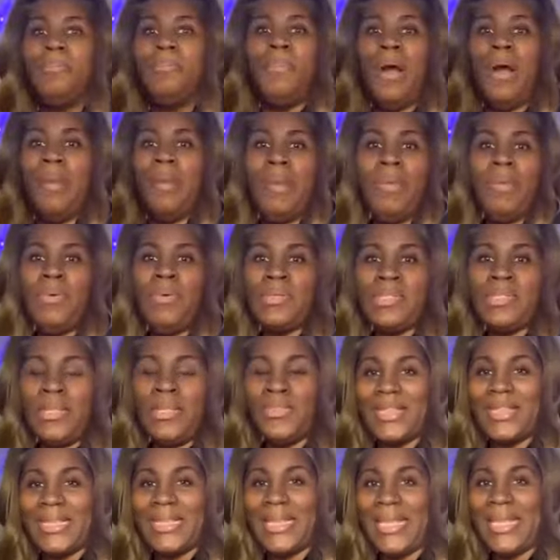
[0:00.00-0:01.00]
Mom, I want
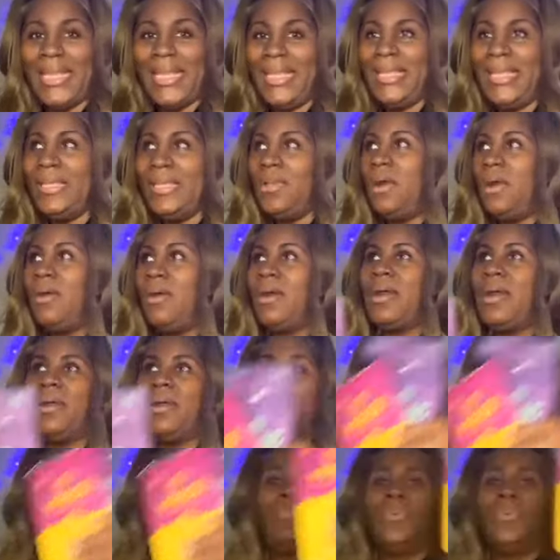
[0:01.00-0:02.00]
something to eat
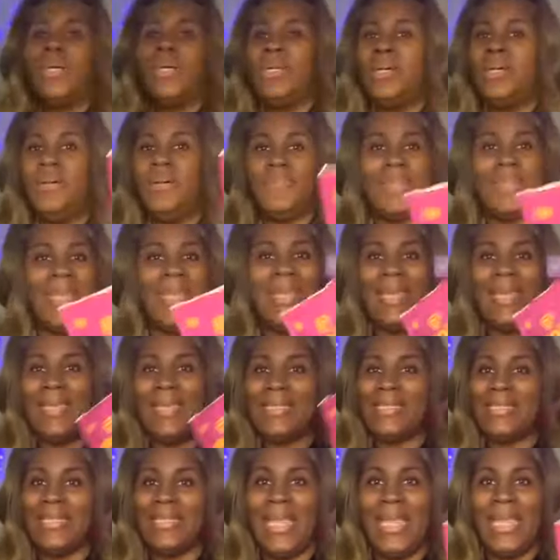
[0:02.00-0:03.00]
or whatever. They
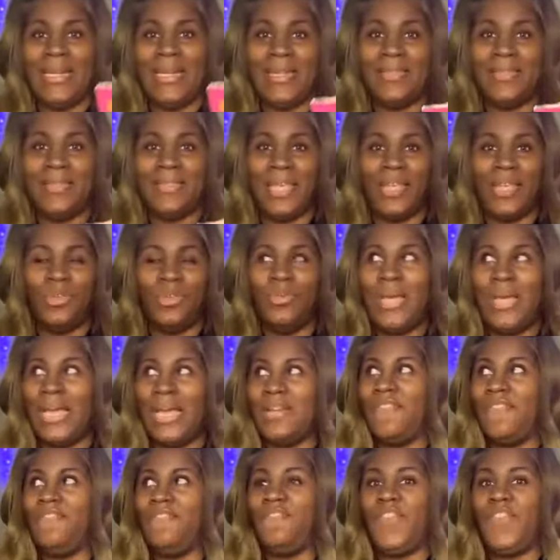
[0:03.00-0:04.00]
can't say anything. You
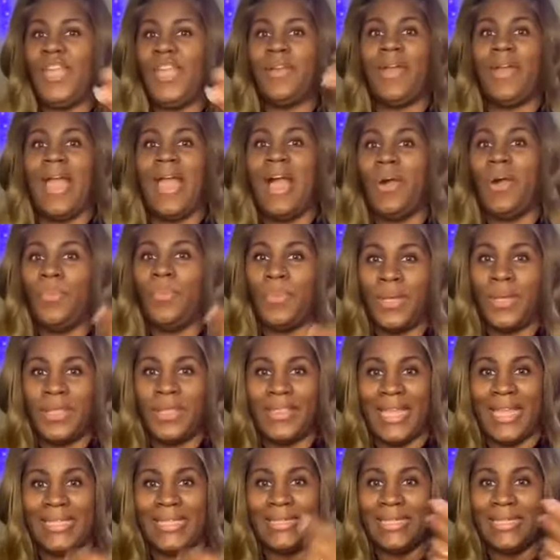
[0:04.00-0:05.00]
got to figure out
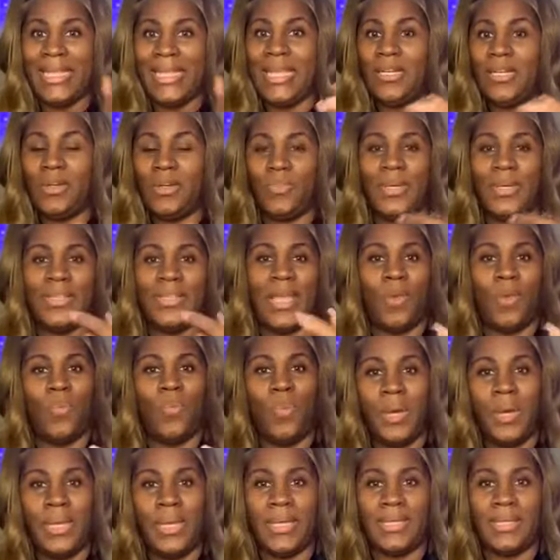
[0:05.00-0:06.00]
what they need or what they
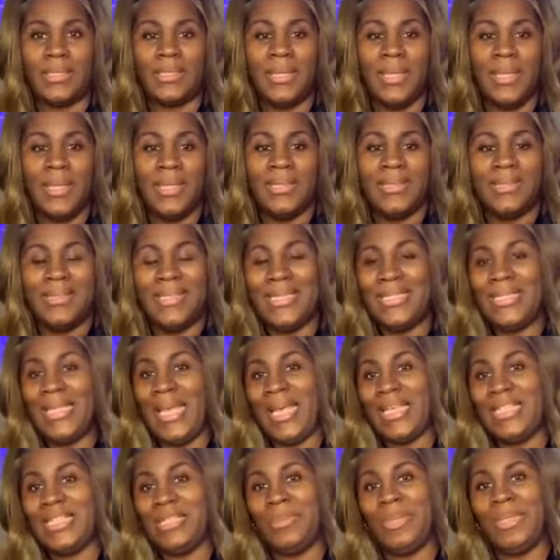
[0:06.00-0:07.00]
want.
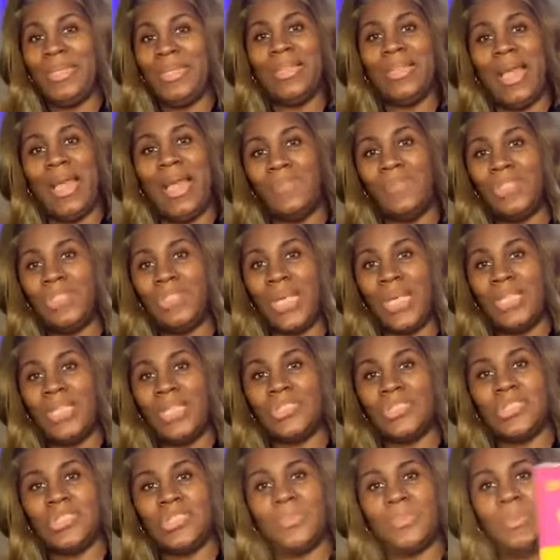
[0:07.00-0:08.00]
This has to be
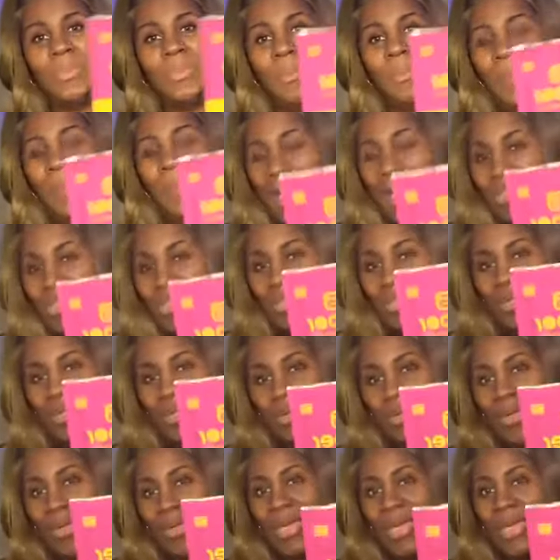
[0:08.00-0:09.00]
life-changing to put patches
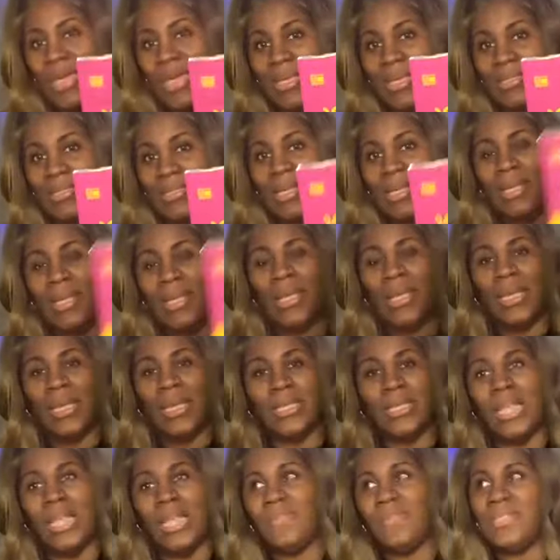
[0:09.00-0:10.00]
on your kids
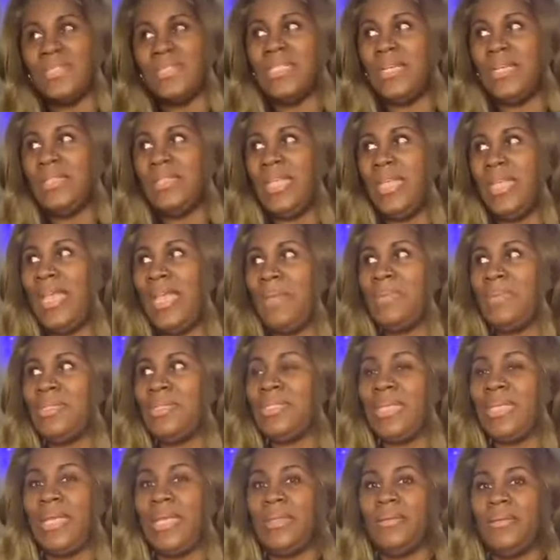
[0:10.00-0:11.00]
and all of a sudden they able
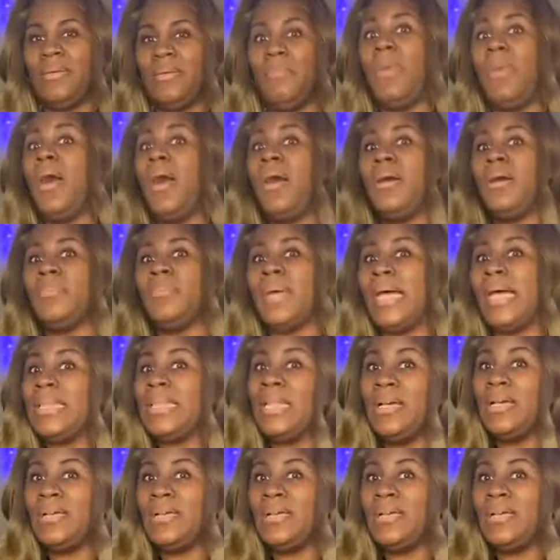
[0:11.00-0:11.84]
to say, Mom, I